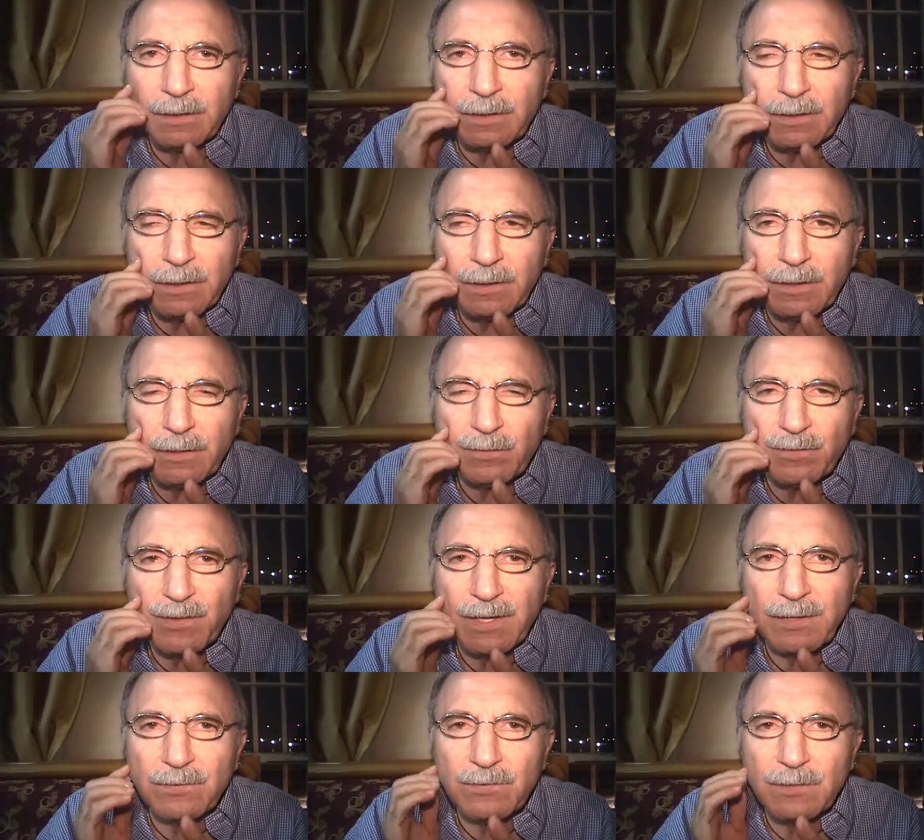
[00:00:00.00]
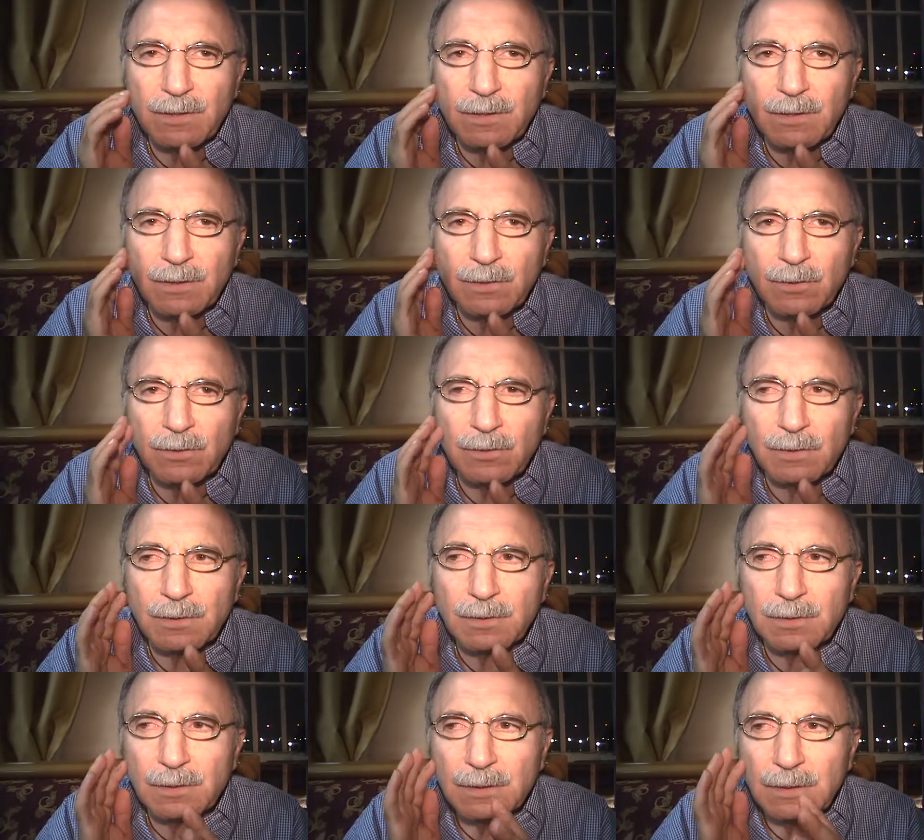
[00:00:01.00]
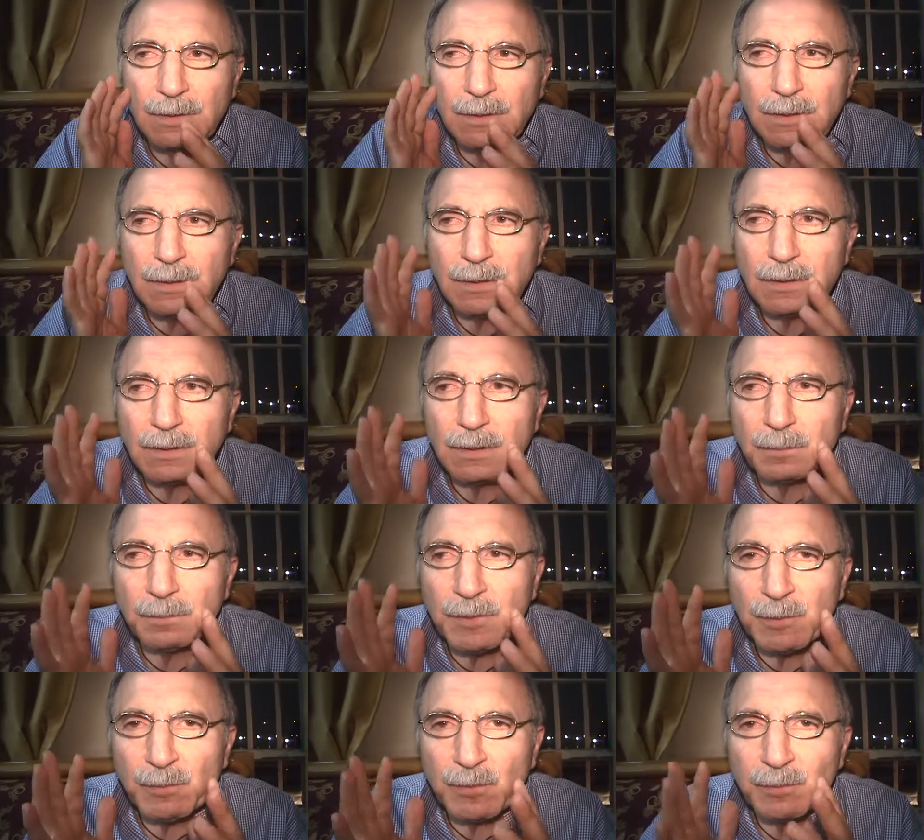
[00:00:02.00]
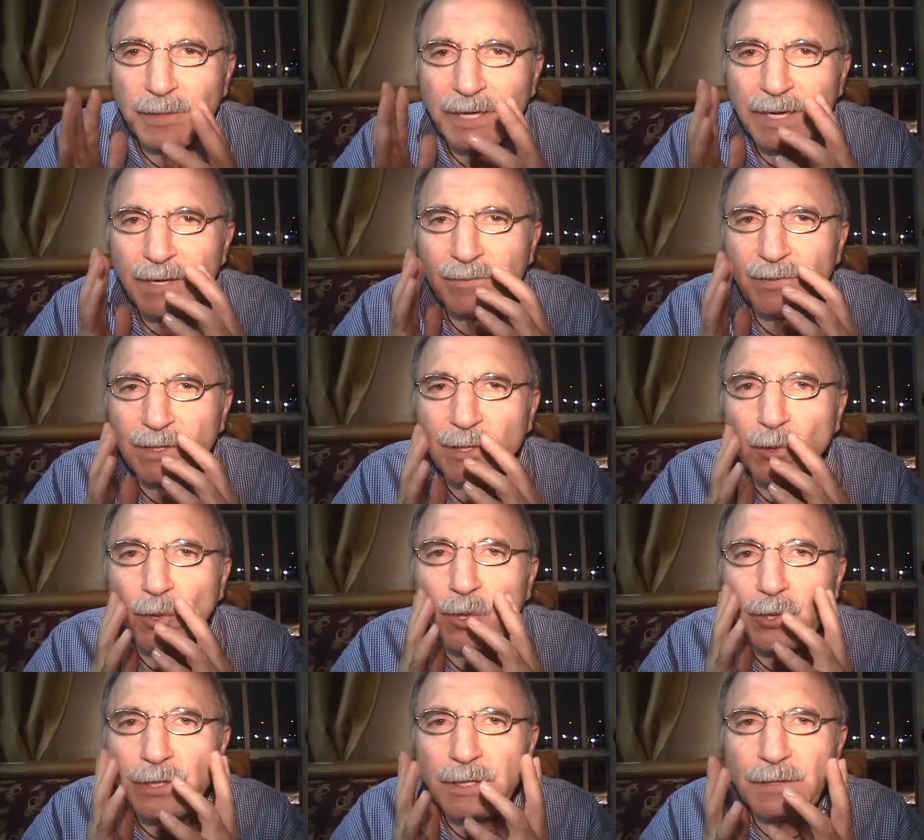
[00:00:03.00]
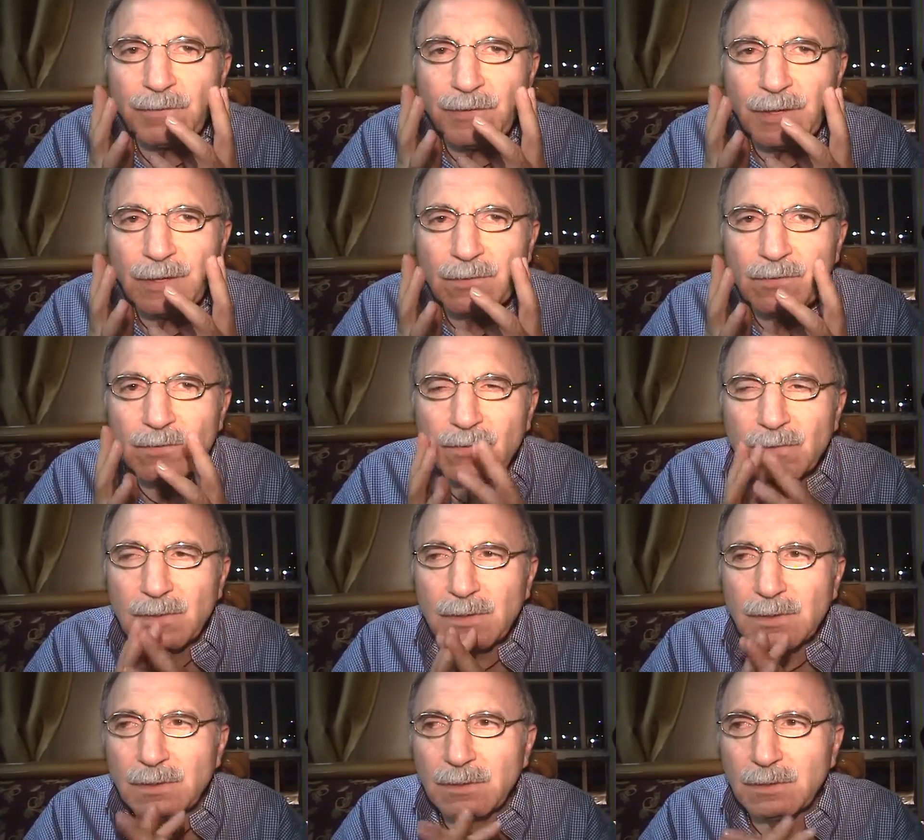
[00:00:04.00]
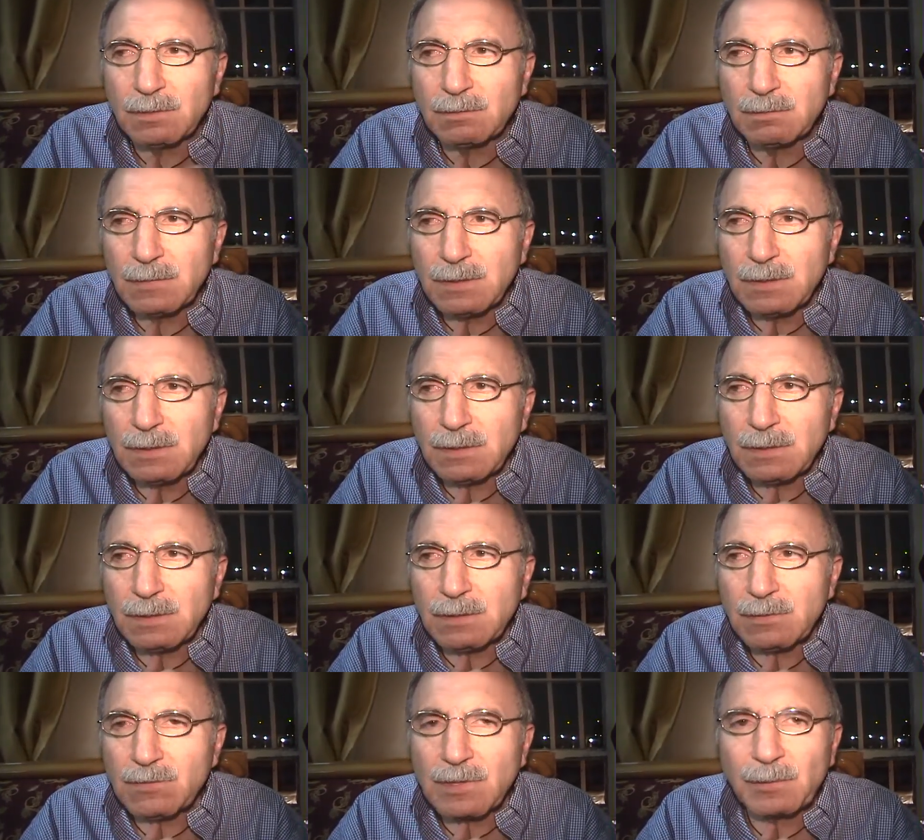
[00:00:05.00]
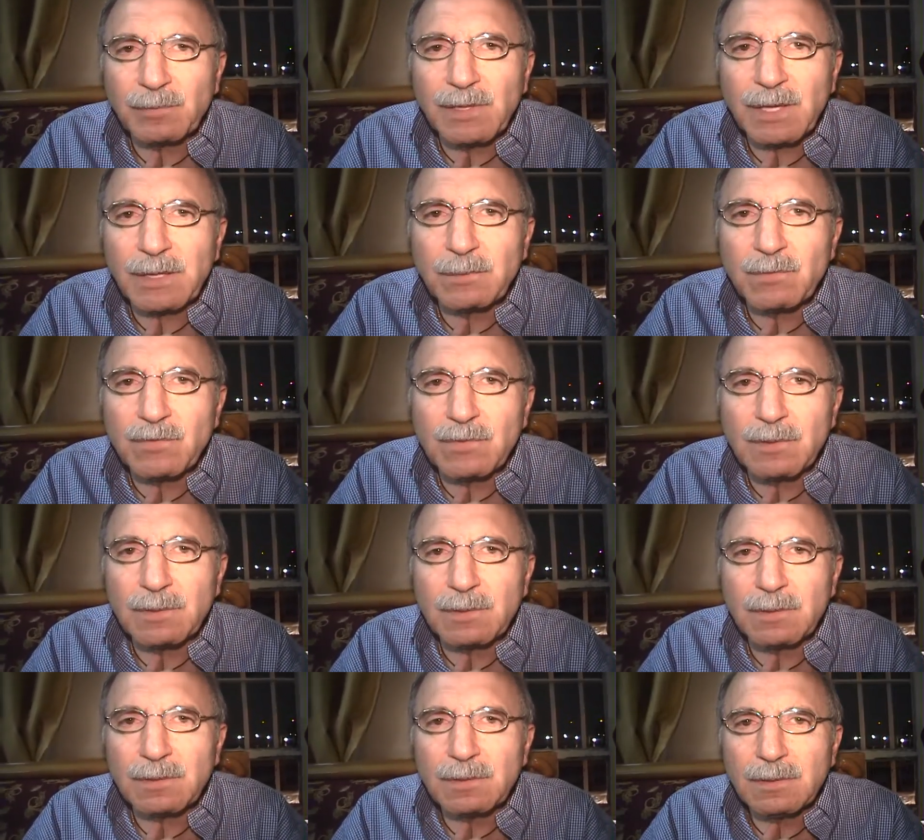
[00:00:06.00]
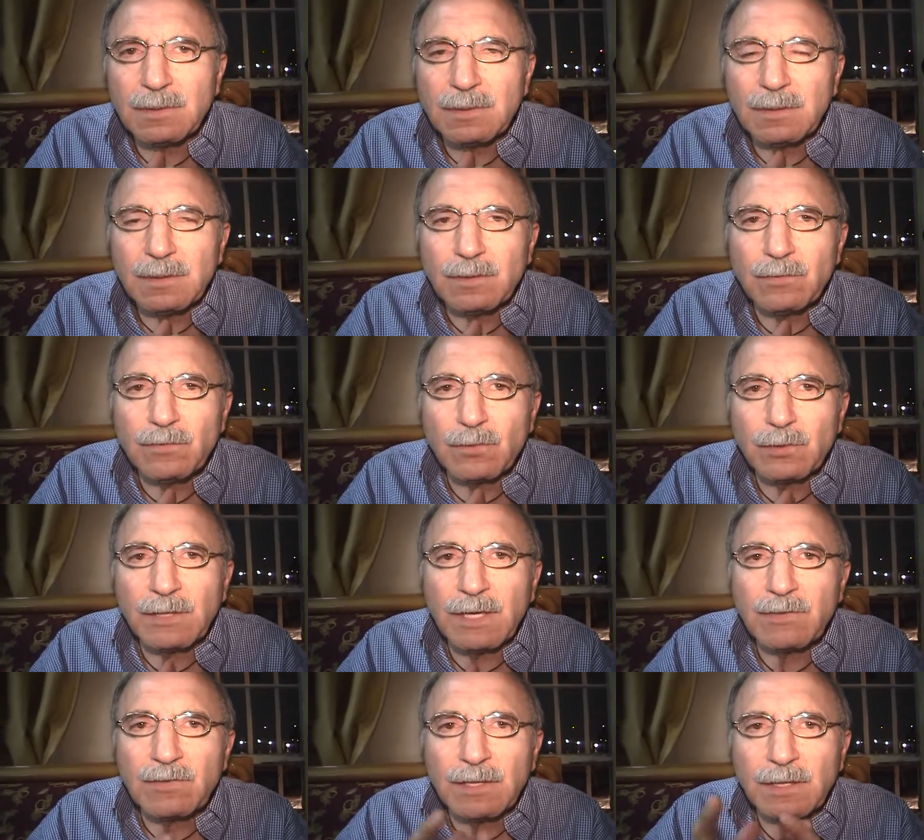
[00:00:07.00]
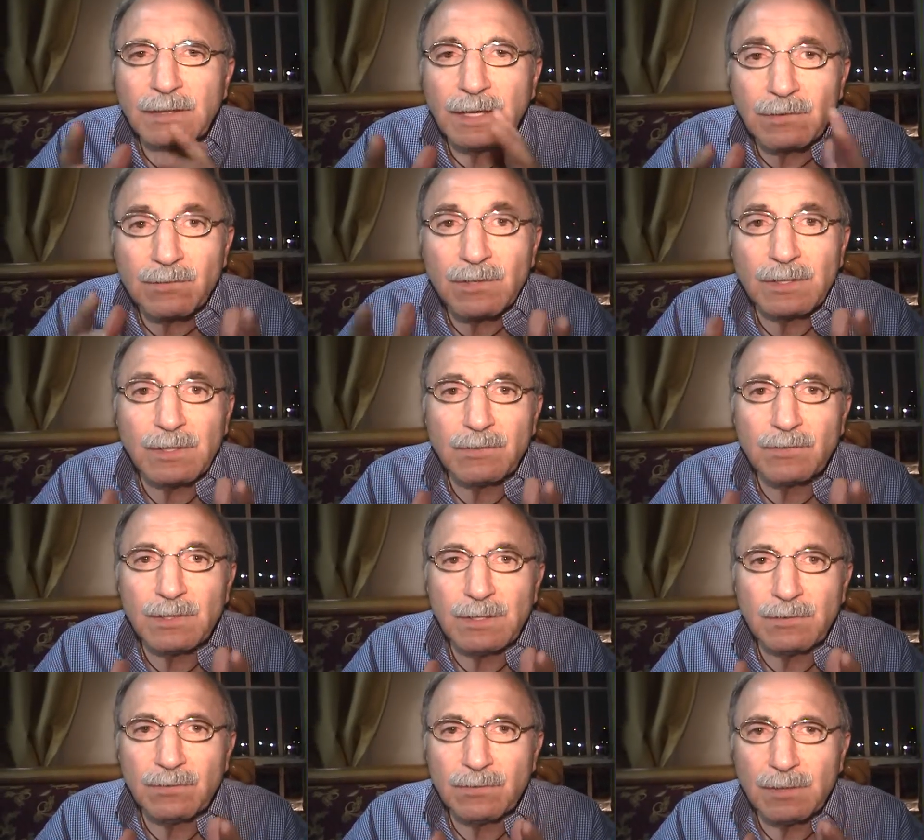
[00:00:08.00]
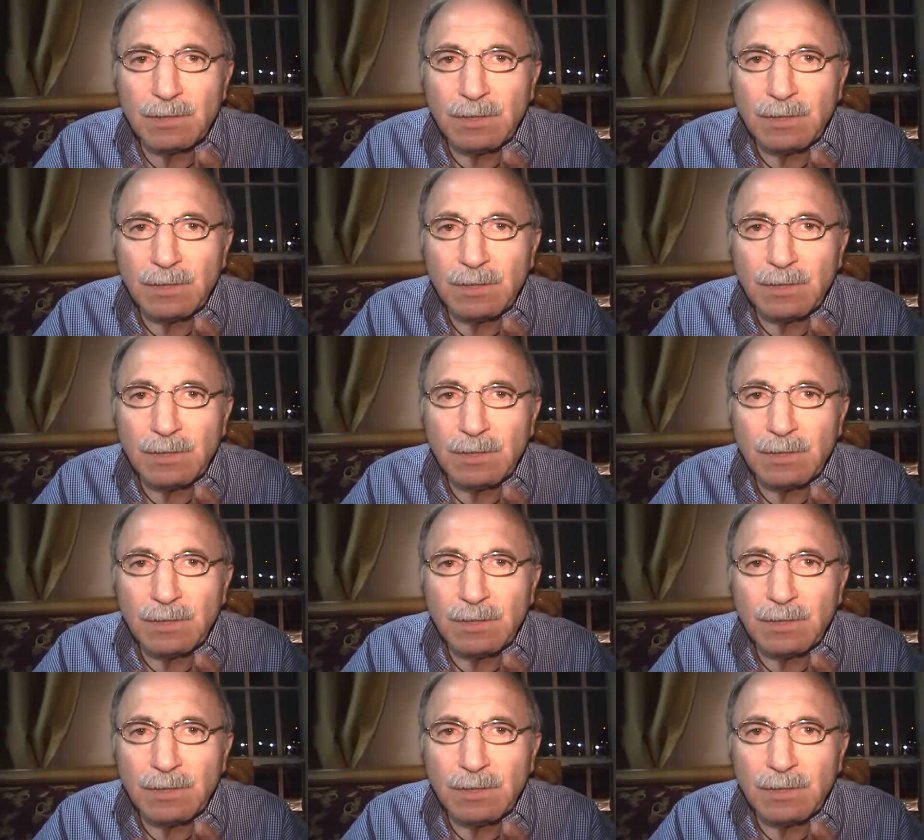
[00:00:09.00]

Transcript: in their face, or people may have a little oily face sometimes, so that's a disease.